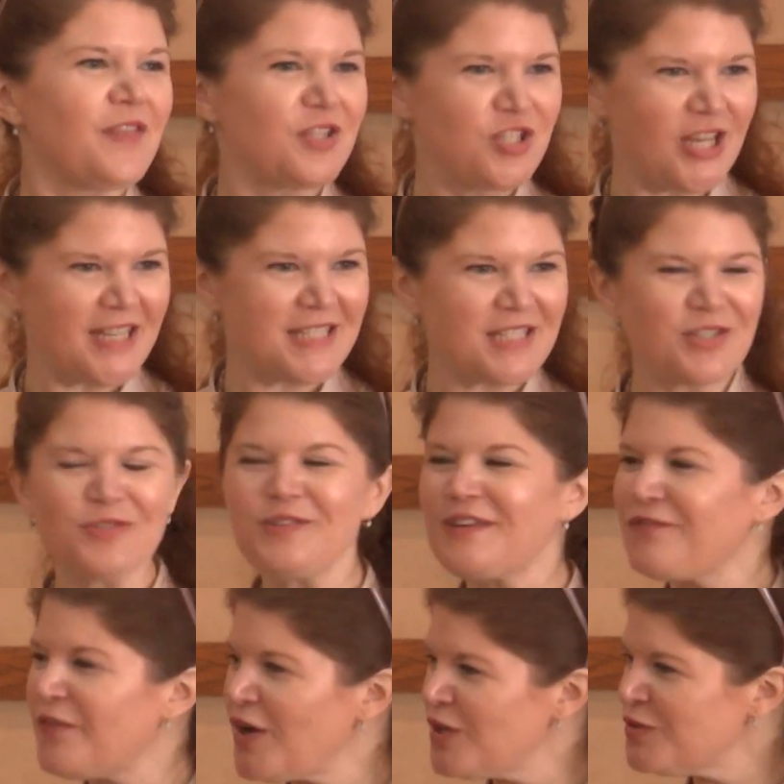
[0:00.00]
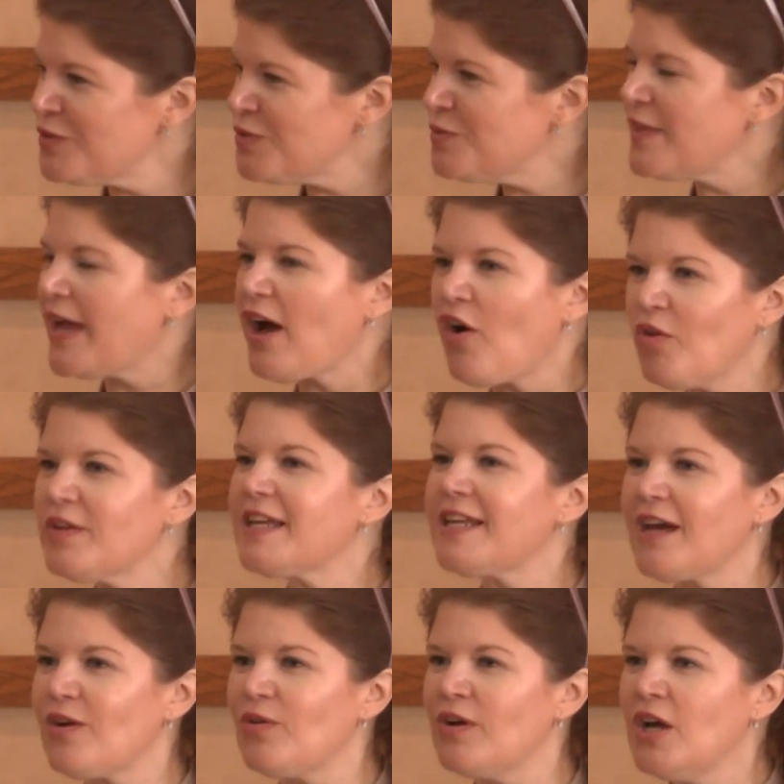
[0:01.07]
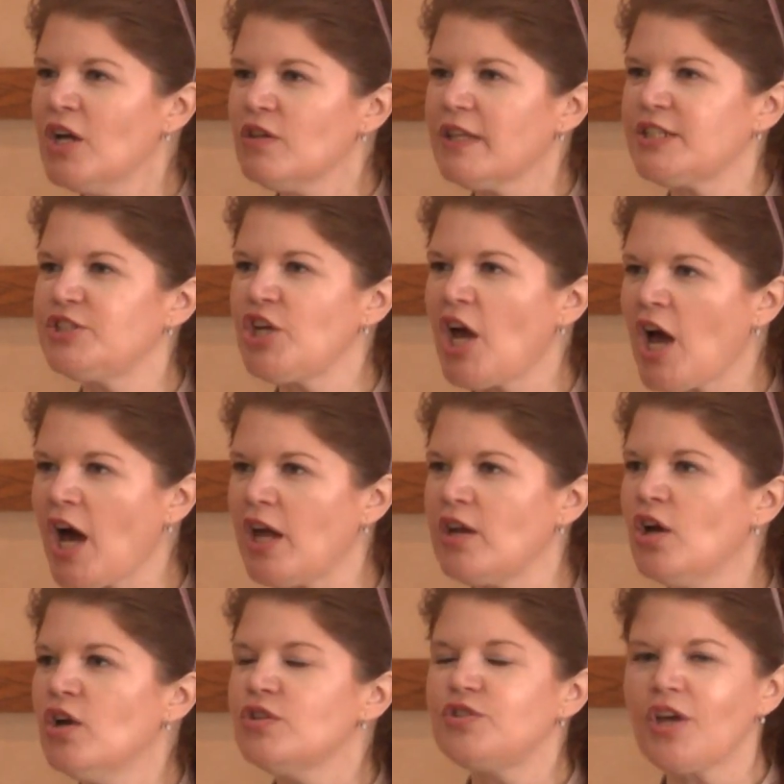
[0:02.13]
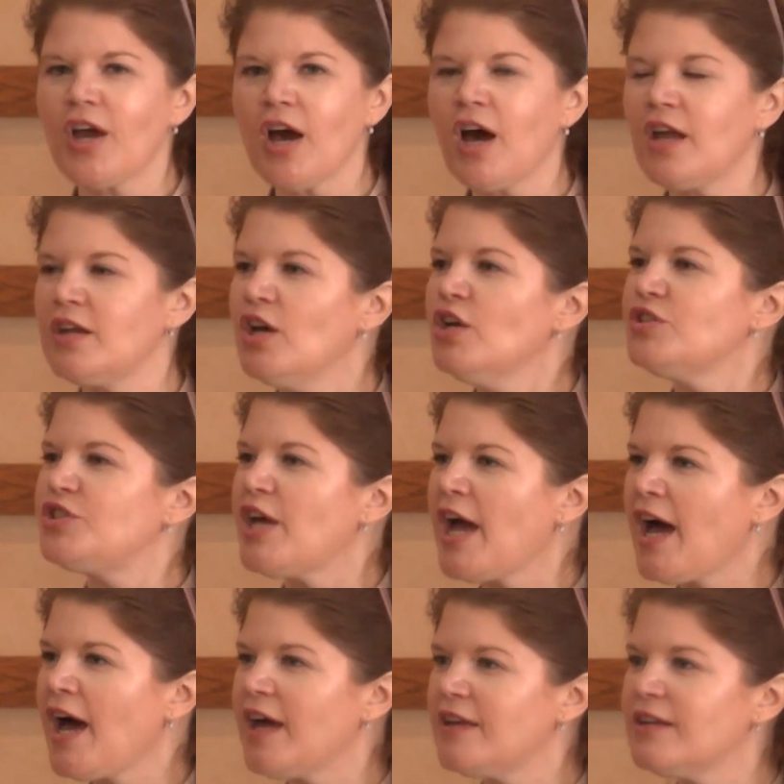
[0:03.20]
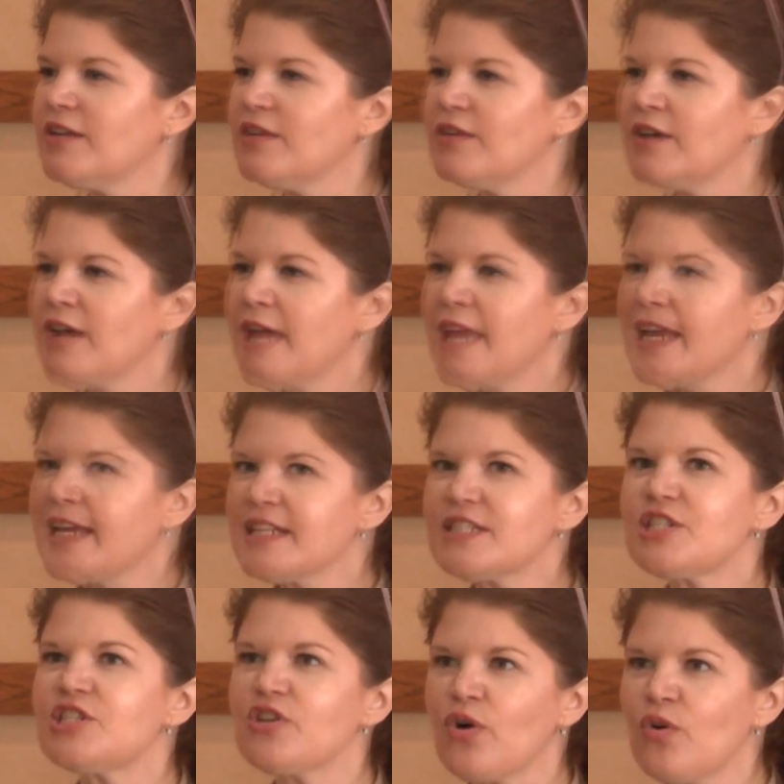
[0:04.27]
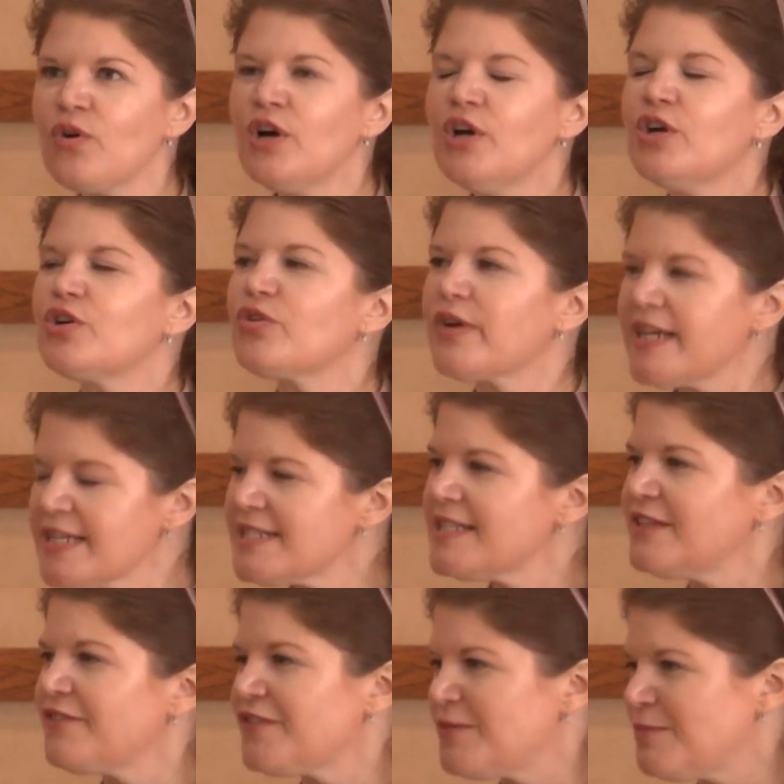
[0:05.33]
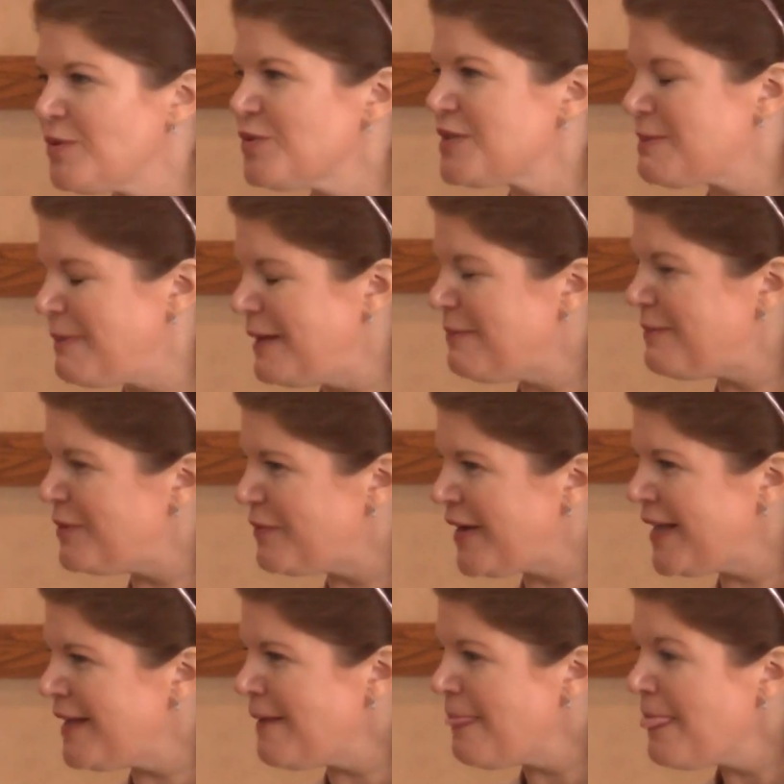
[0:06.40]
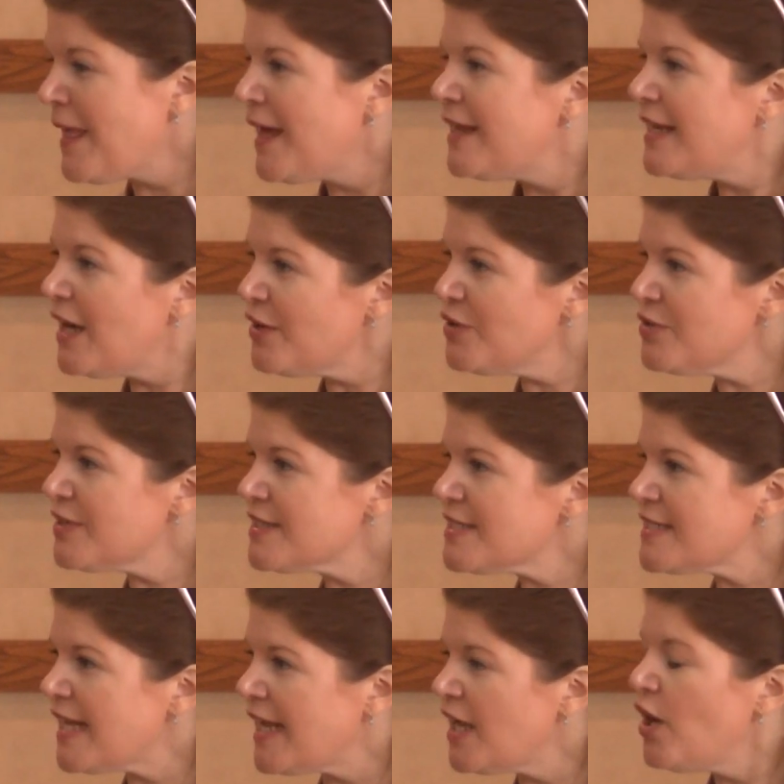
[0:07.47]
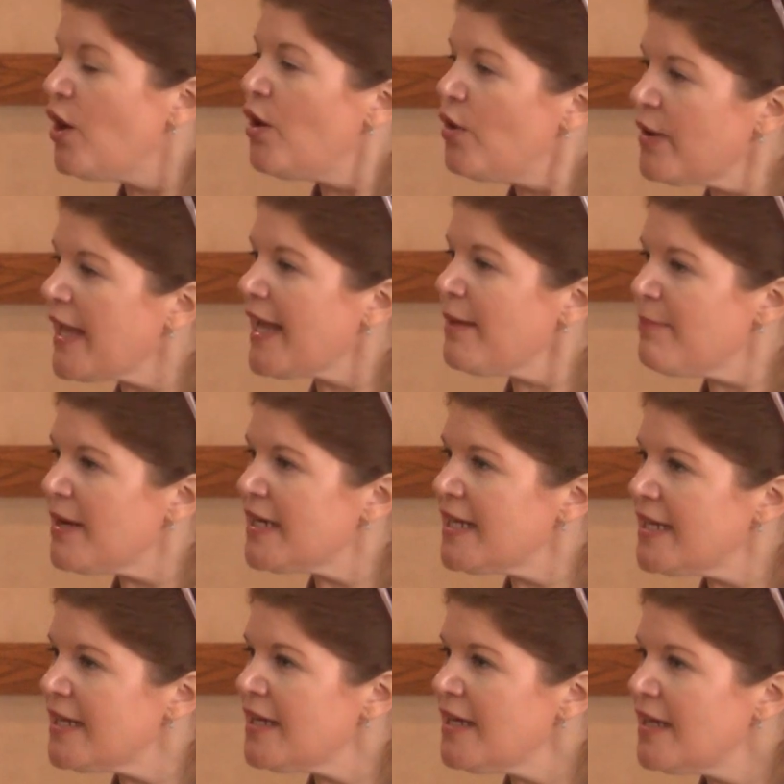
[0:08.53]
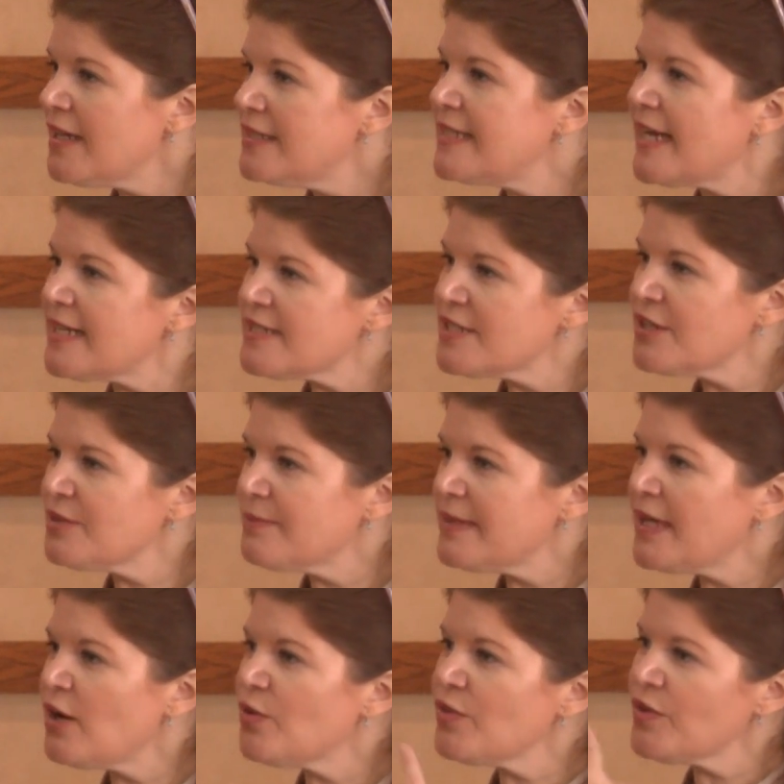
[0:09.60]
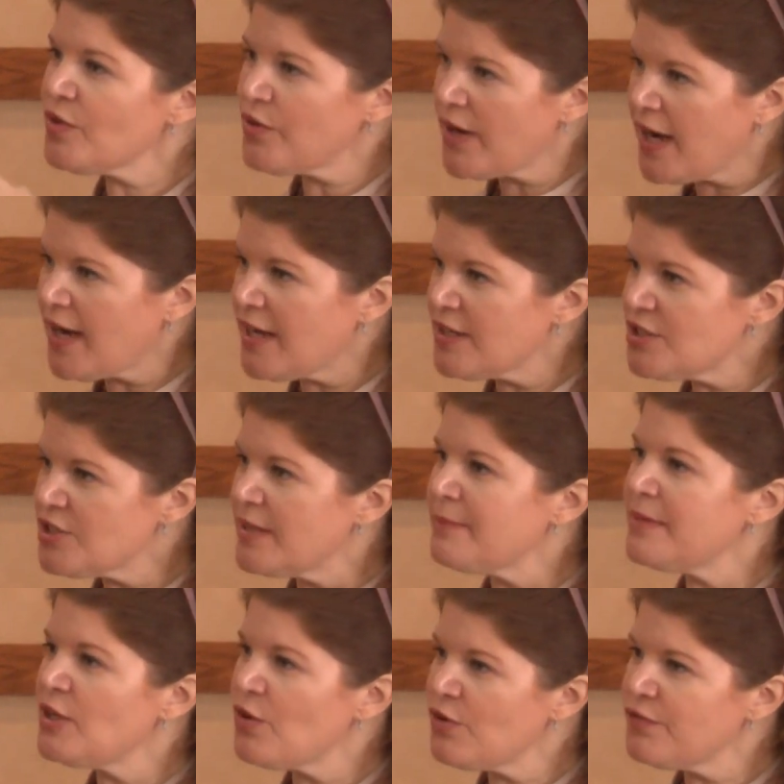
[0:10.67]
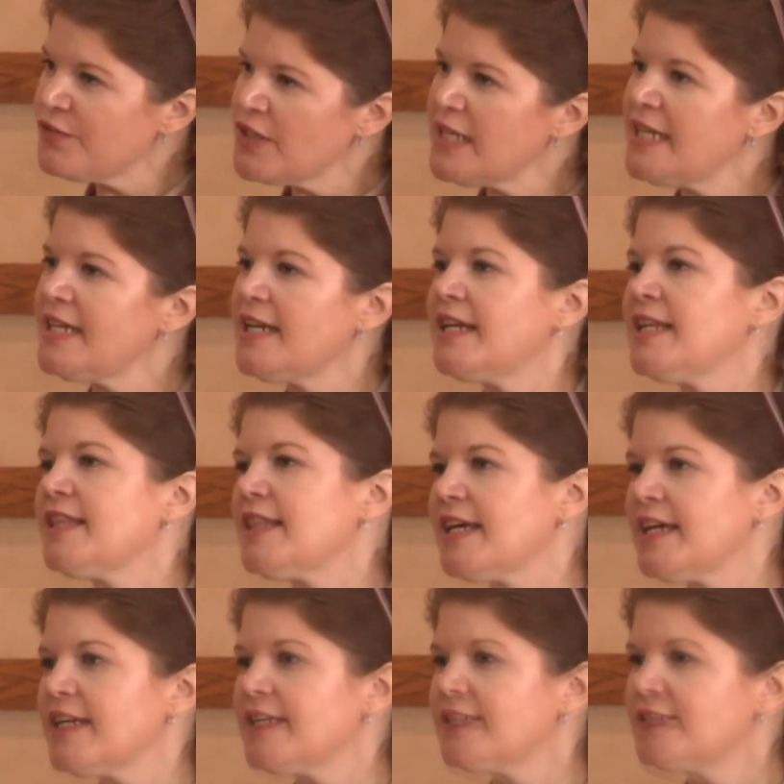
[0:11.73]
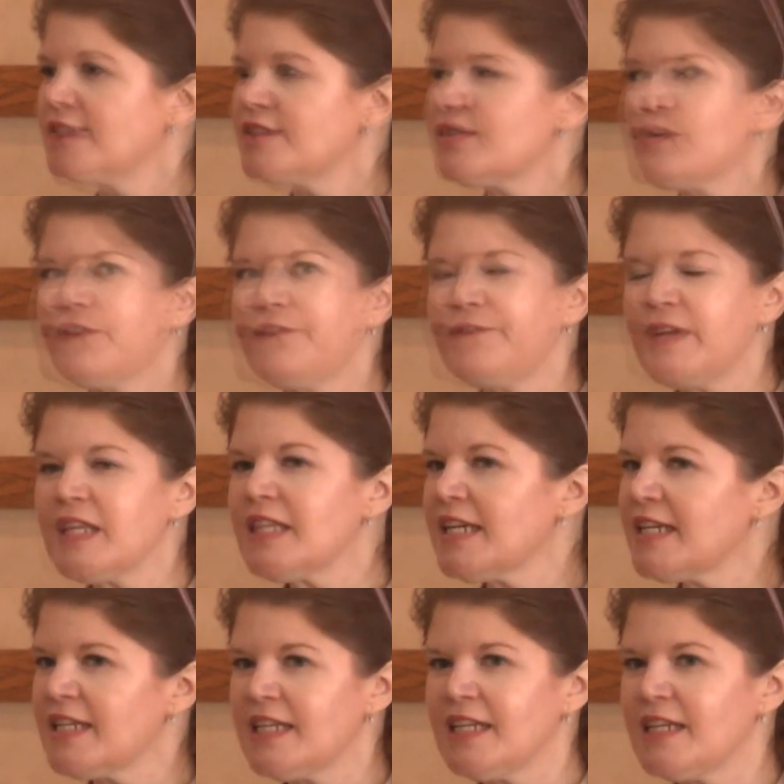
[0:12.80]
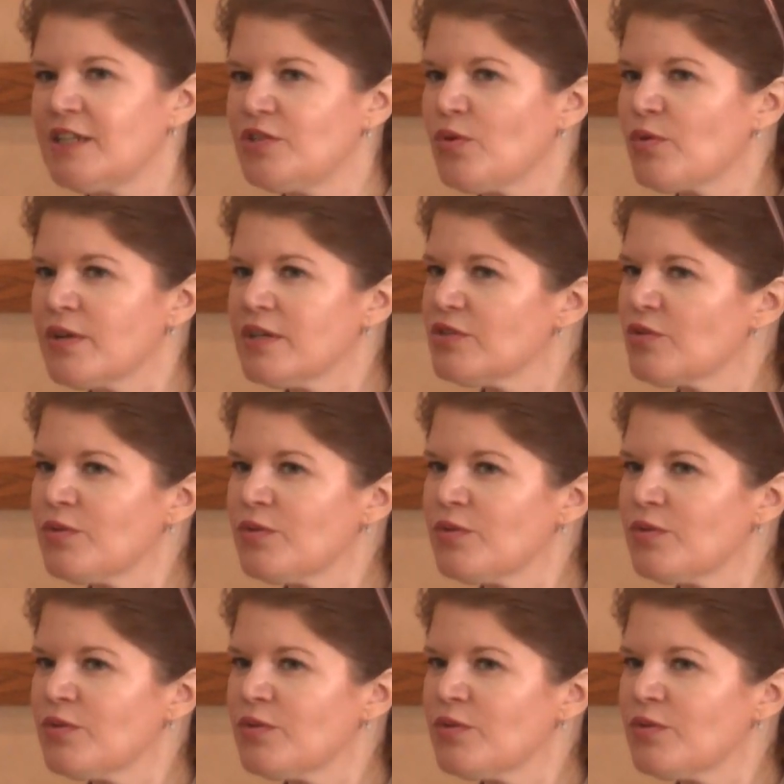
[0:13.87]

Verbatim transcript: They chase you, they follow you, they hulk it up Like, Dad, Dad, Dad. It gets so crazy for most people, right? Now you can say, okay, buddy, Dad's going to be out in the garage. Let me know if you need anything. So feeling needs, don't,